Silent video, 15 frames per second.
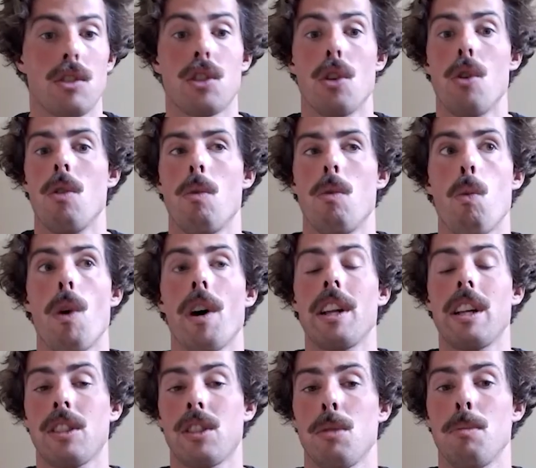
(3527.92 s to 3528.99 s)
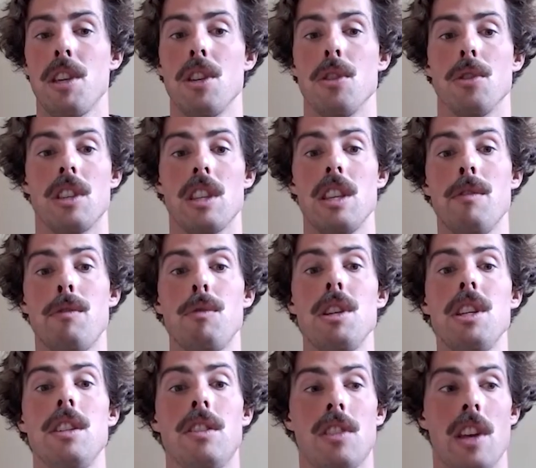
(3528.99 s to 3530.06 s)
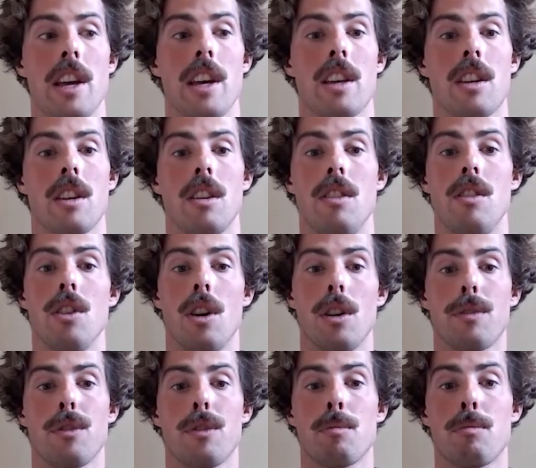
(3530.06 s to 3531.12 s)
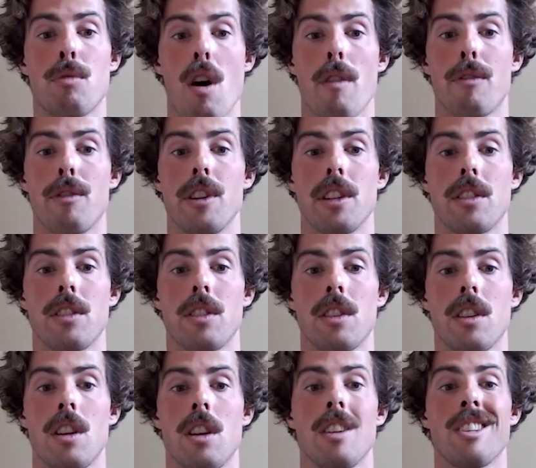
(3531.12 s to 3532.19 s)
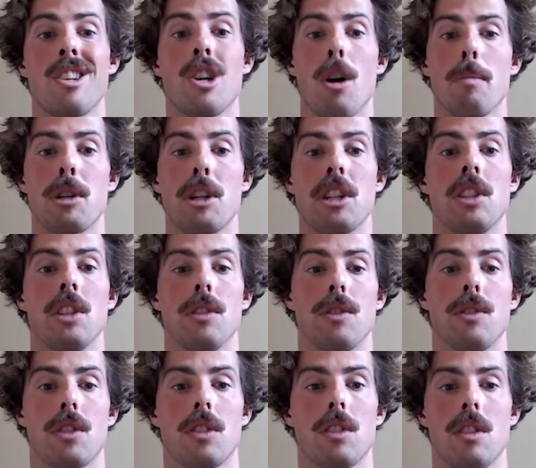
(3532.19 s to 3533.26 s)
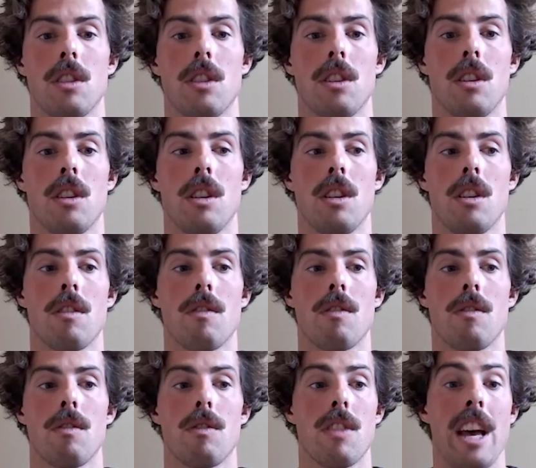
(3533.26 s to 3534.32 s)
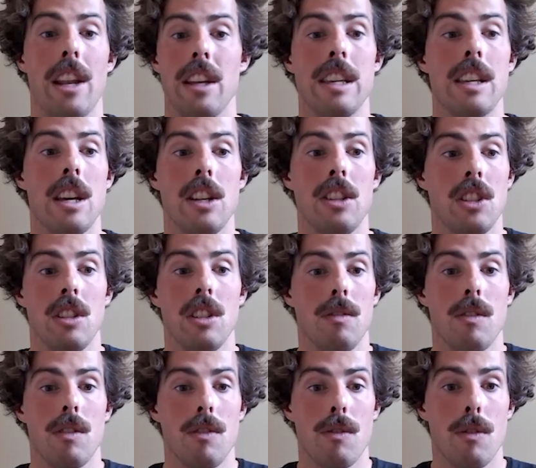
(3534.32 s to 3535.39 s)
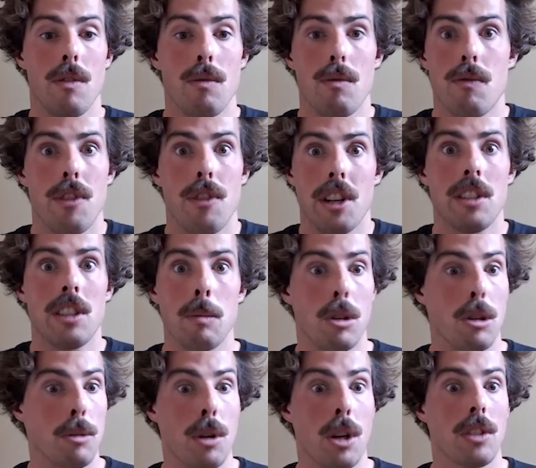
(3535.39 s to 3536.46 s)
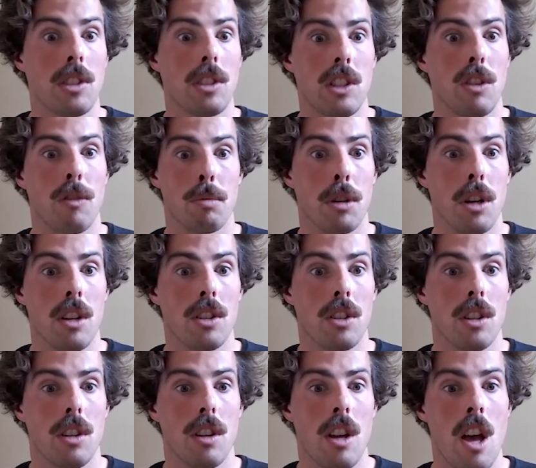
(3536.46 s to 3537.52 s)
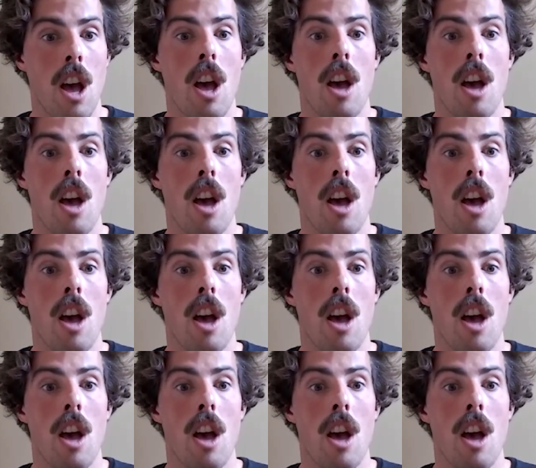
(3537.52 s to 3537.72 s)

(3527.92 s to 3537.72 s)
So what else to be used? If we take not-for-profit cooperatives that engage in very similar process of production,